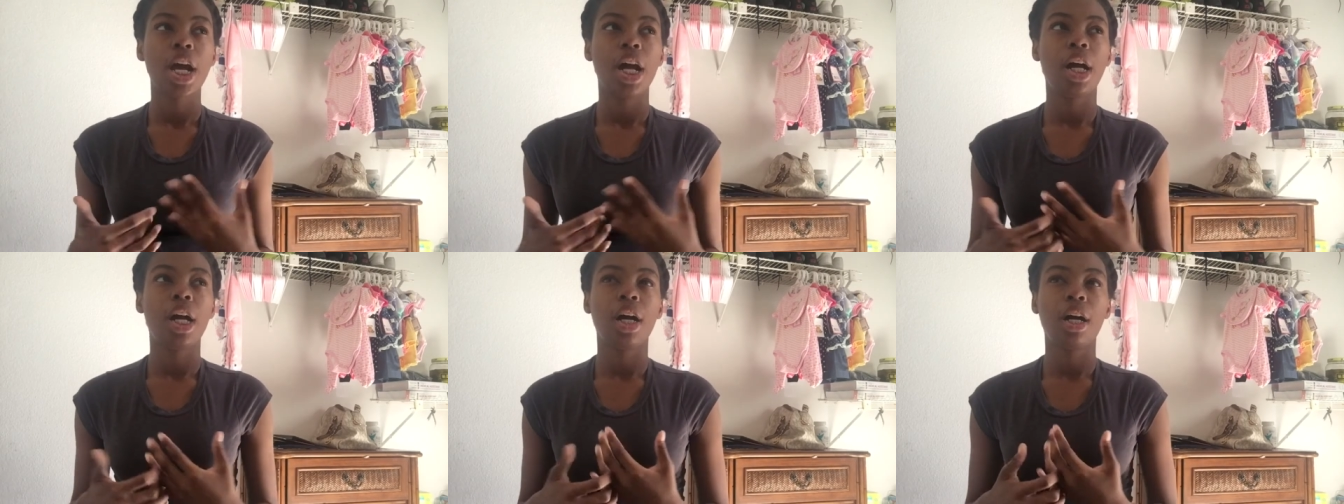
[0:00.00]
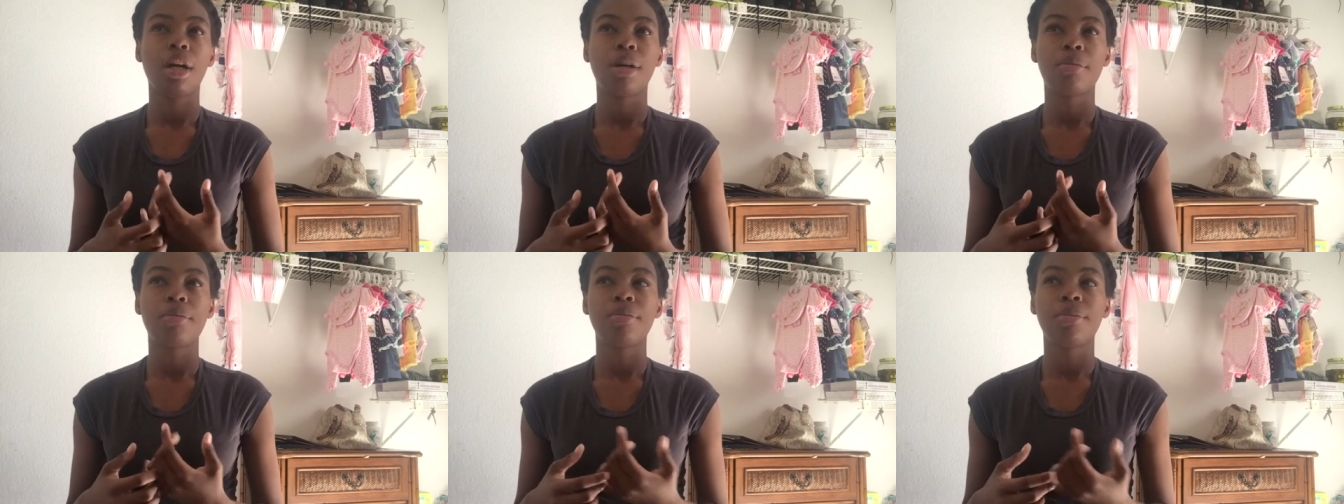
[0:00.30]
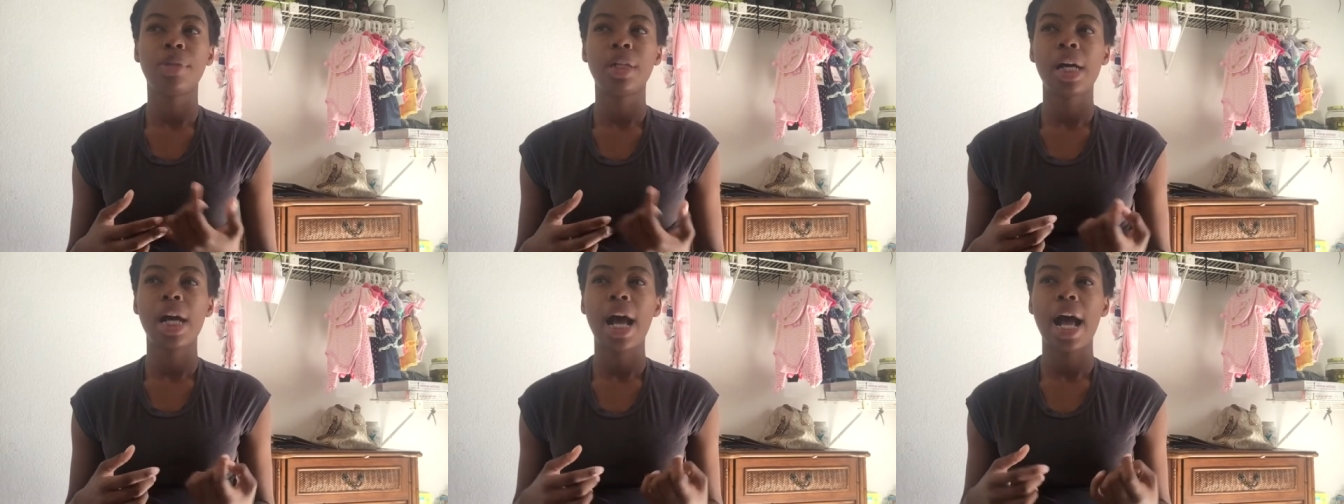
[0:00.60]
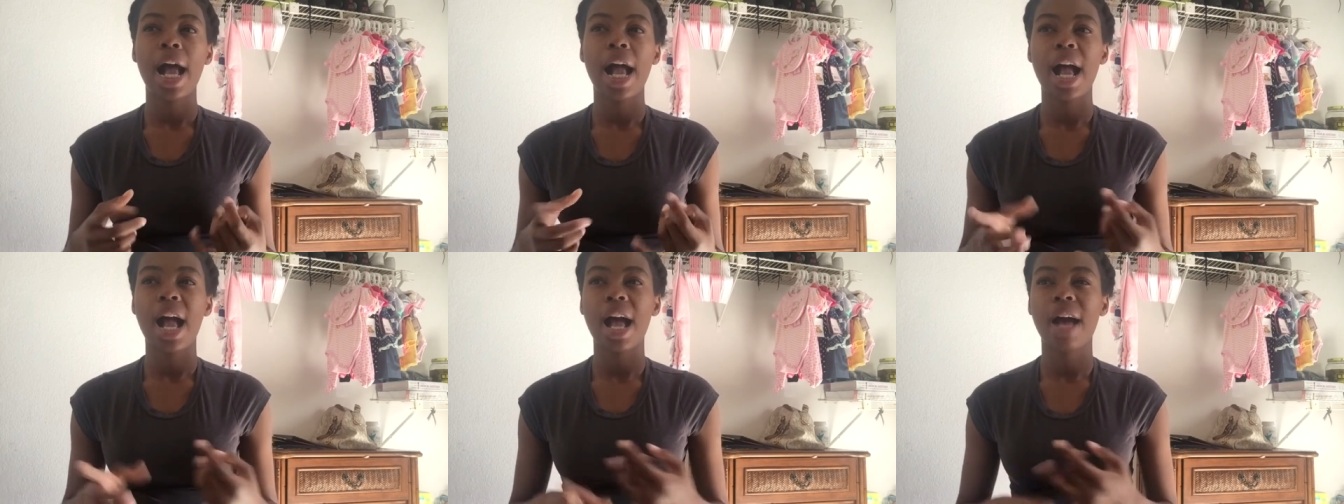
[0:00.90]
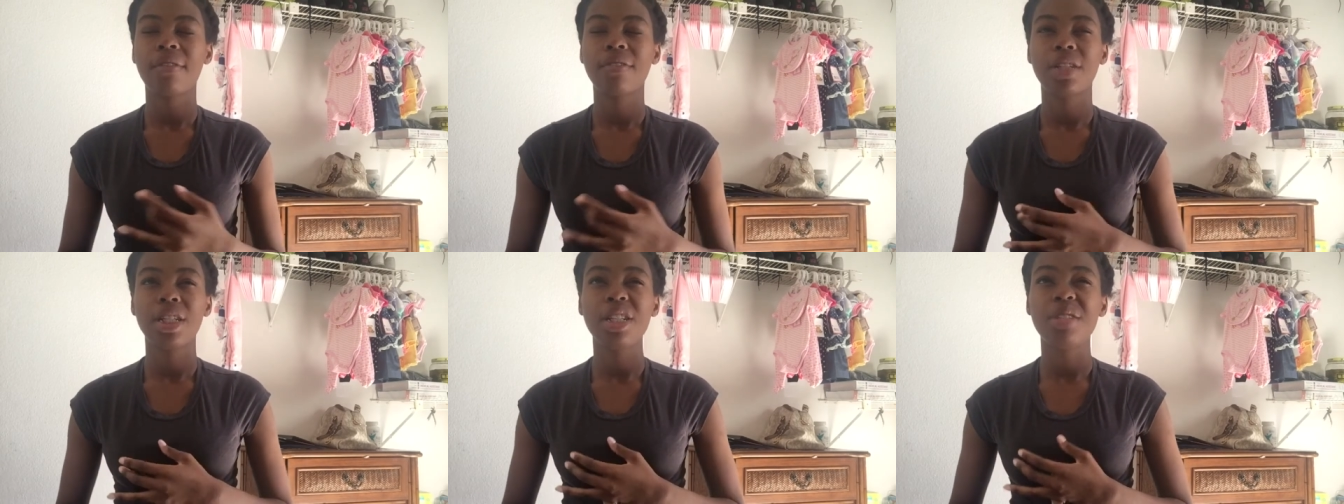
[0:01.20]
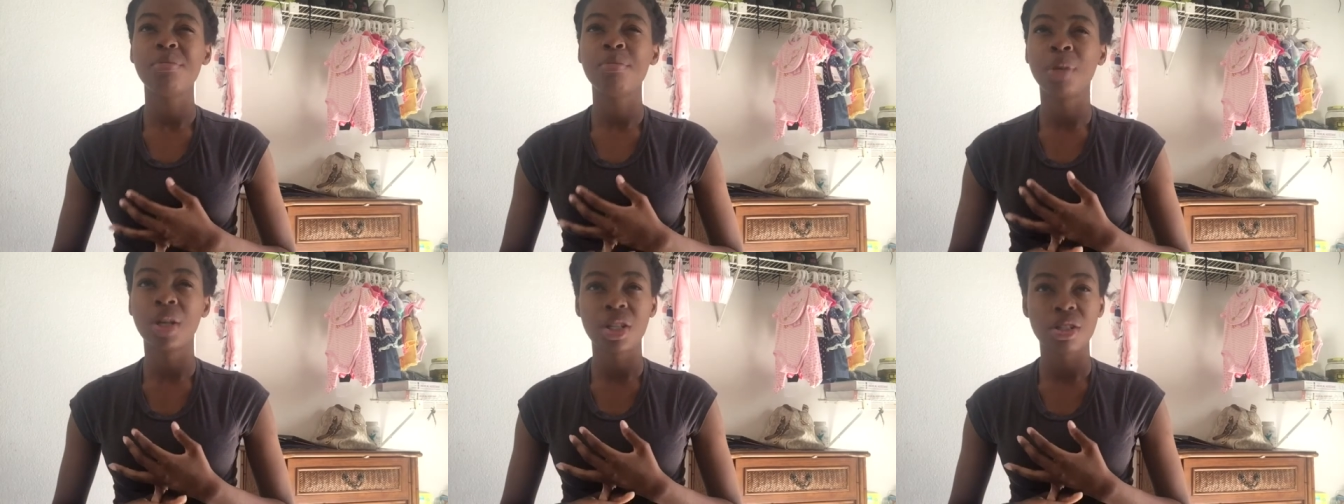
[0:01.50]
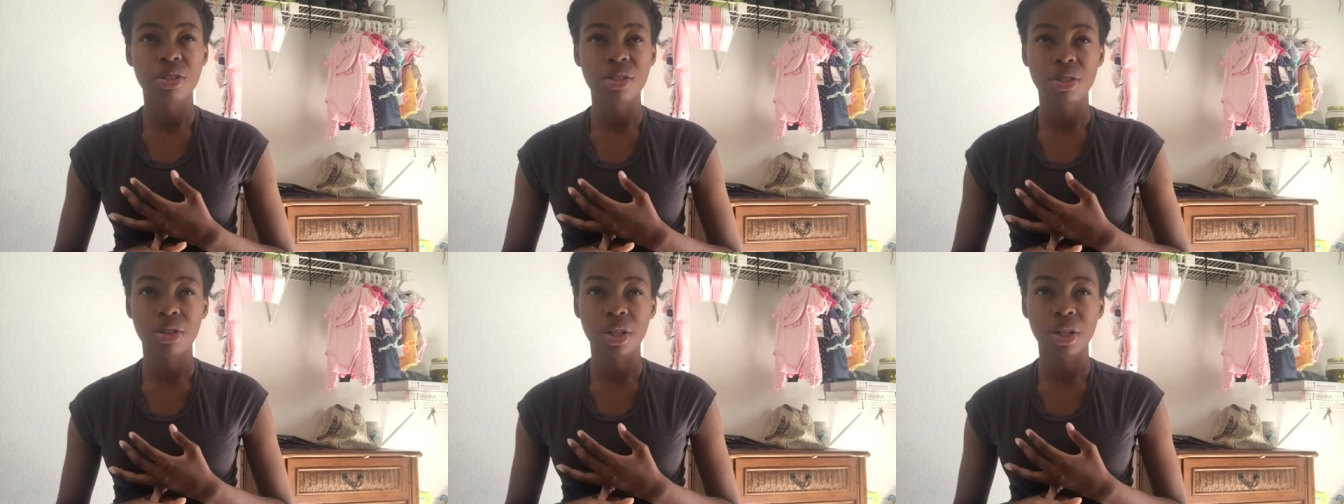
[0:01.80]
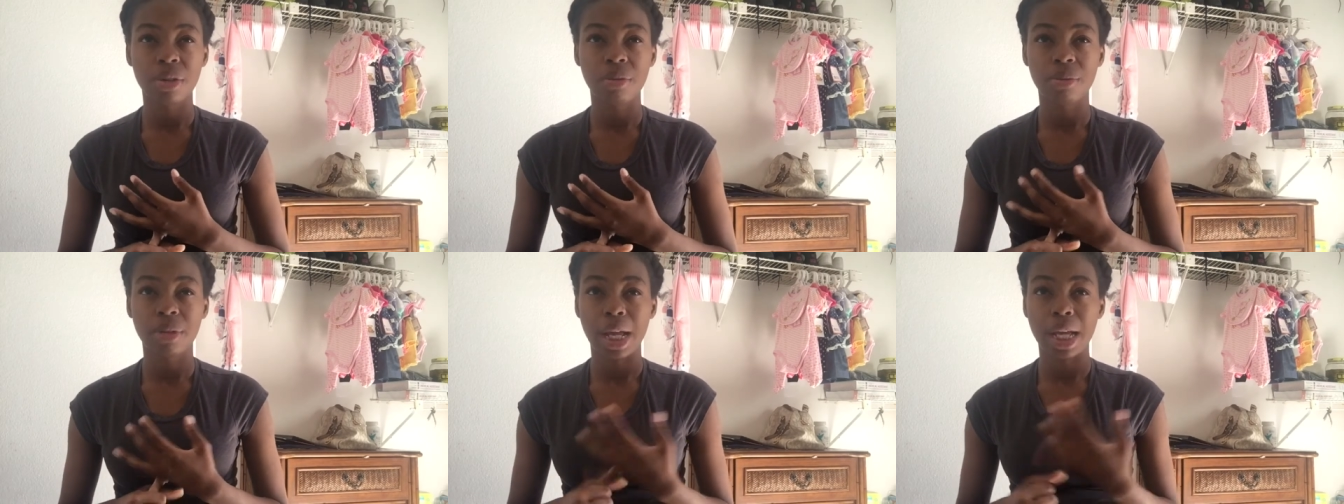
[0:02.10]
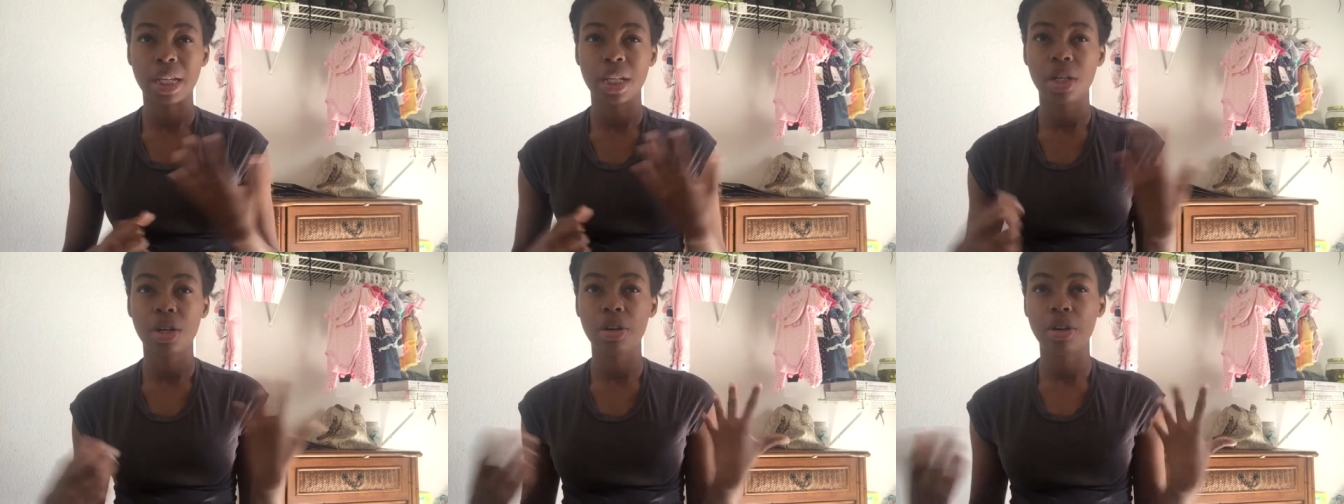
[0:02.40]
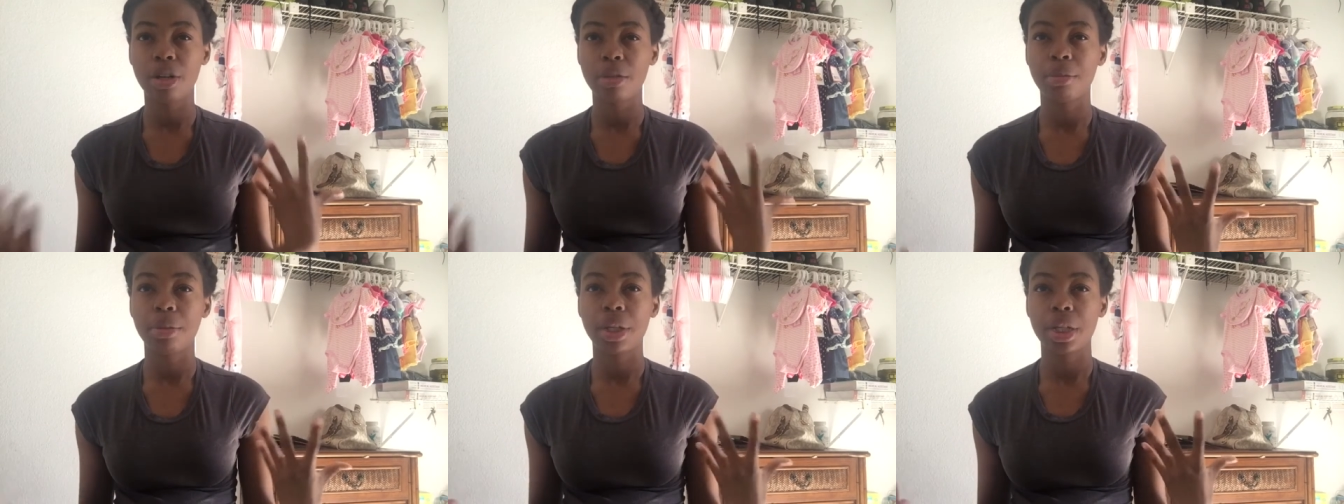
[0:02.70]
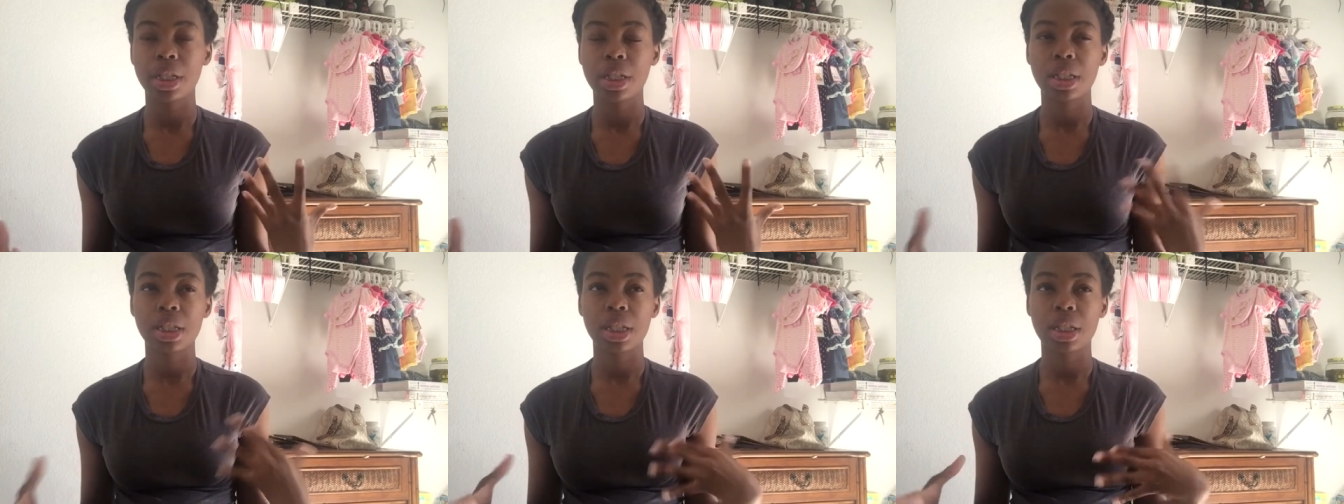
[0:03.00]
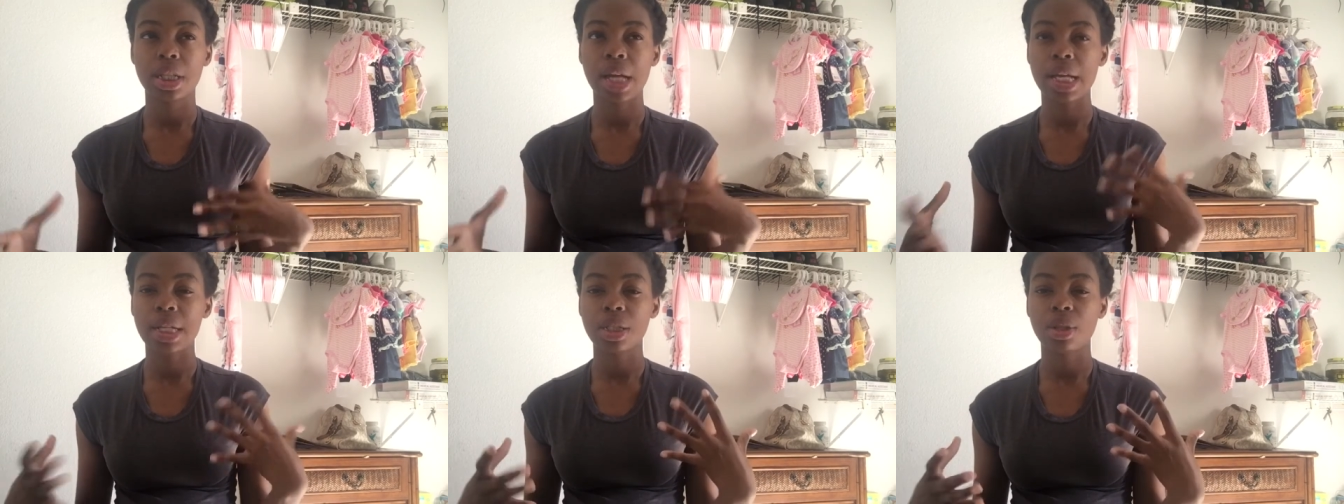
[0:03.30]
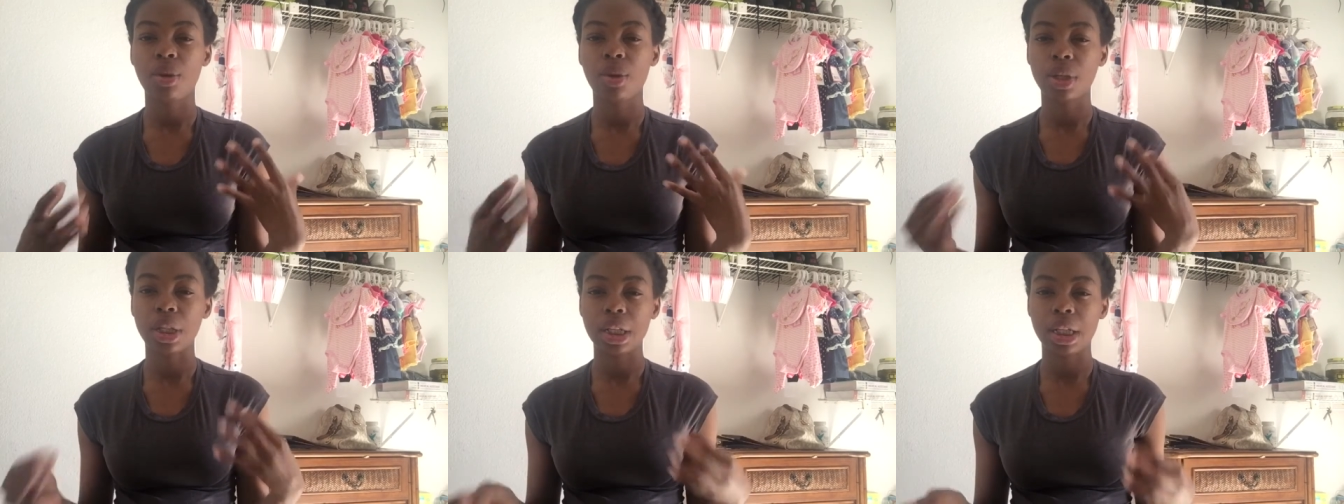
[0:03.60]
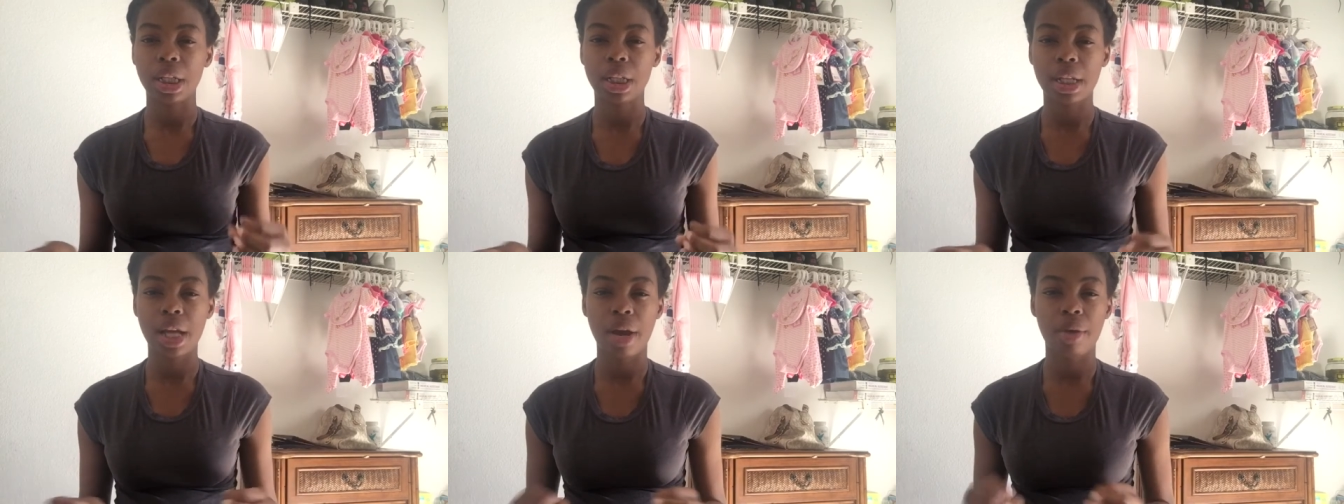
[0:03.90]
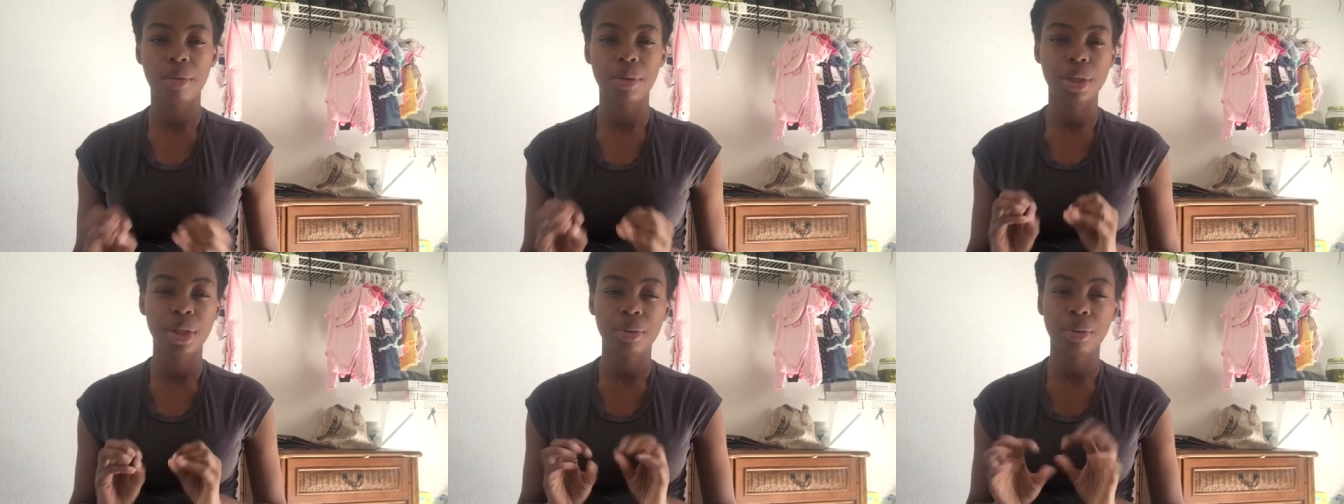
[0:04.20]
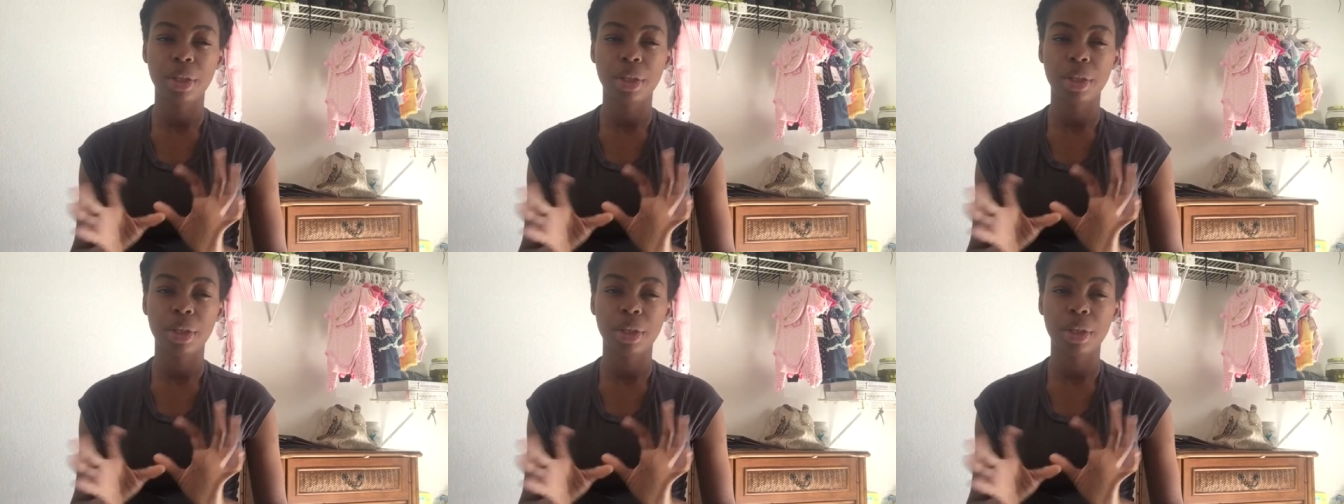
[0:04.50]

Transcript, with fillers: um I have to eat mustard when I get heartburns because that's the only thing that really,